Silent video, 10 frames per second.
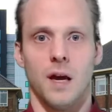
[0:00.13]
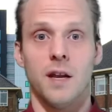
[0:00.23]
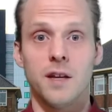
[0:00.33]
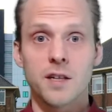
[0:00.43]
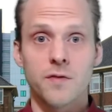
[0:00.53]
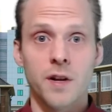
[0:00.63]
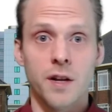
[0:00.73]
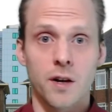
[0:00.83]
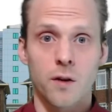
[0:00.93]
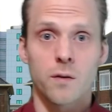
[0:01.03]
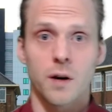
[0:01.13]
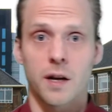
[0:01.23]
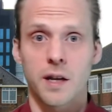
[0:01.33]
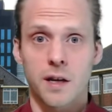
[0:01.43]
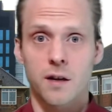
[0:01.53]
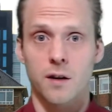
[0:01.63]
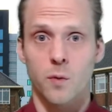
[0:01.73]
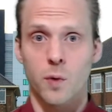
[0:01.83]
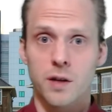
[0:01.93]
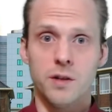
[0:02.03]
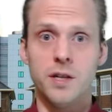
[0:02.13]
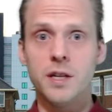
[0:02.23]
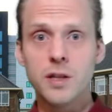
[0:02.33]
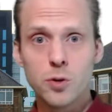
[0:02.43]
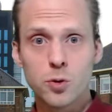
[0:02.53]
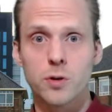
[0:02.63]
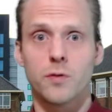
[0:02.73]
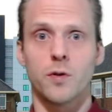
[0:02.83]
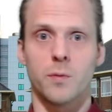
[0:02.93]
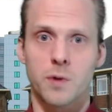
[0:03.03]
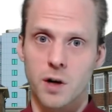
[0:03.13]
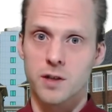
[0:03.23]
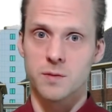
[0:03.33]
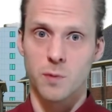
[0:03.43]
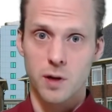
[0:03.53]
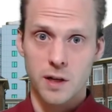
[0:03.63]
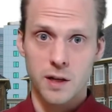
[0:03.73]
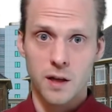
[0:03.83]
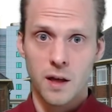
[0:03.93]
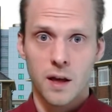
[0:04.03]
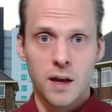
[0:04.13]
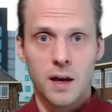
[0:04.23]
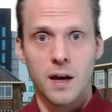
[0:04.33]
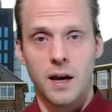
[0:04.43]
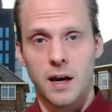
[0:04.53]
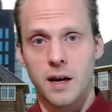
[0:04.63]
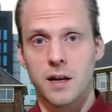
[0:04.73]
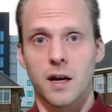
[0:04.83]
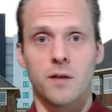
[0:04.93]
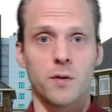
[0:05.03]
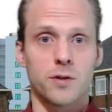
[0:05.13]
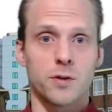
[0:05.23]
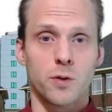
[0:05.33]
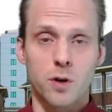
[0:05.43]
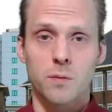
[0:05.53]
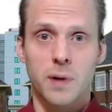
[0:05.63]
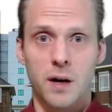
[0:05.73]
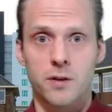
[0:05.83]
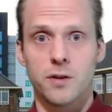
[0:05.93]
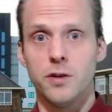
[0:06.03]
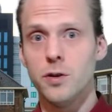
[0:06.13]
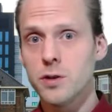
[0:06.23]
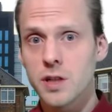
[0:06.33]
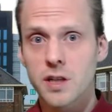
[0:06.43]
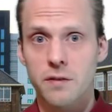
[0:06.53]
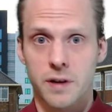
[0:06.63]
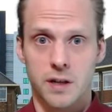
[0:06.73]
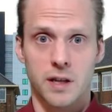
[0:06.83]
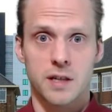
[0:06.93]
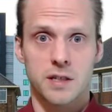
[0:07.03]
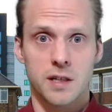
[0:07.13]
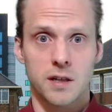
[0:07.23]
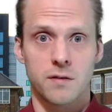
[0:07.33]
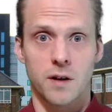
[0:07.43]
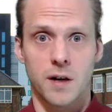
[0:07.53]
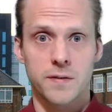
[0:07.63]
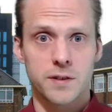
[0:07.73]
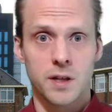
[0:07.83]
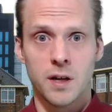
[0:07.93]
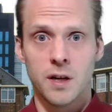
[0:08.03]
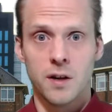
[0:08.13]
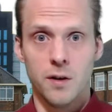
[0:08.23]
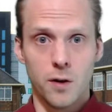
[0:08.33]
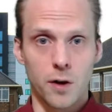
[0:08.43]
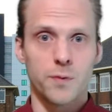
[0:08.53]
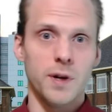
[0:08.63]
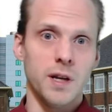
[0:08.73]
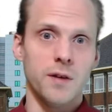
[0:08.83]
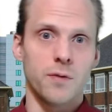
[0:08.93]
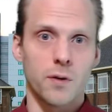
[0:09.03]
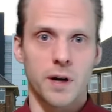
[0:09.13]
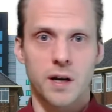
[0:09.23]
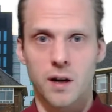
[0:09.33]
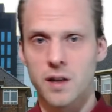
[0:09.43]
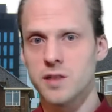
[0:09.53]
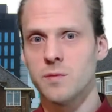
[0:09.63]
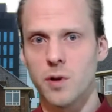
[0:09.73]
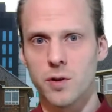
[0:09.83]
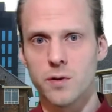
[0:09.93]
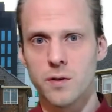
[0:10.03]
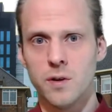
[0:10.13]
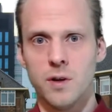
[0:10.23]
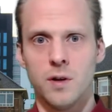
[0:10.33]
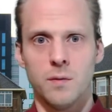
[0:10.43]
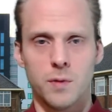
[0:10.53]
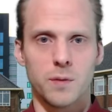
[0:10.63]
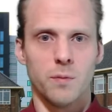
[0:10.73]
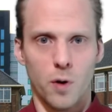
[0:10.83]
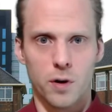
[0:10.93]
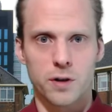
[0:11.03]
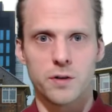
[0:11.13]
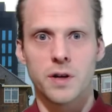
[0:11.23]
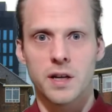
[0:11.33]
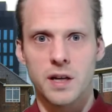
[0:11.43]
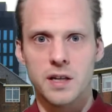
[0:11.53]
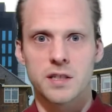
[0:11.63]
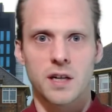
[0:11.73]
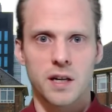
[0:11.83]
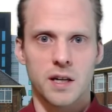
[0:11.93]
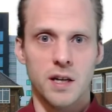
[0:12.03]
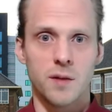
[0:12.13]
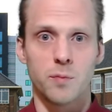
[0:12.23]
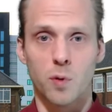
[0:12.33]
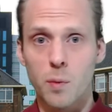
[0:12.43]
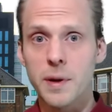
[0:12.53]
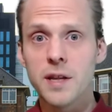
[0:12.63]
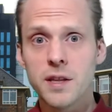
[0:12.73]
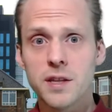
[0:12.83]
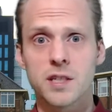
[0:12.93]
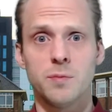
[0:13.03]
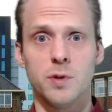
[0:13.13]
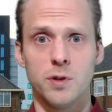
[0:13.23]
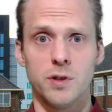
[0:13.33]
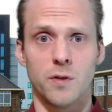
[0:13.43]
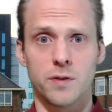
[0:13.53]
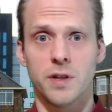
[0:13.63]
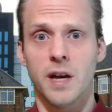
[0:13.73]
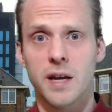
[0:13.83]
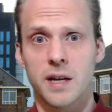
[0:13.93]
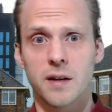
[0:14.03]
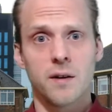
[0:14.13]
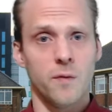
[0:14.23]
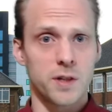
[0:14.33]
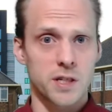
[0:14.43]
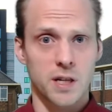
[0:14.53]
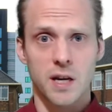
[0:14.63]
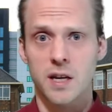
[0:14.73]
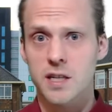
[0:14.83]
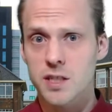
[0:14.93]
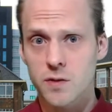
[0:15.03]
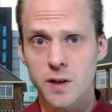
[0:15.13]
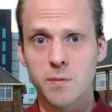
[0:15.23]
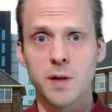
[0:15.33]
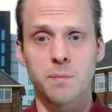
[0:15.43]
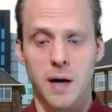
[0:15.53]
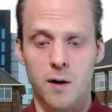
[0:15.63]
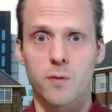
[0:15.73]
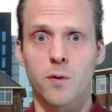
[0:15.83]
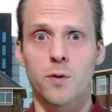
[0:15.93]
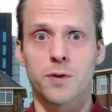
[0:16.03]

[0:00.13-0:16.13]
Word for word: In this video, I take a quick detour from causal modeling and I want to talk about using directed acyclic graphs, not really for a causal model, but more to get insight in the probability distribution of the data, which is an extremely powerful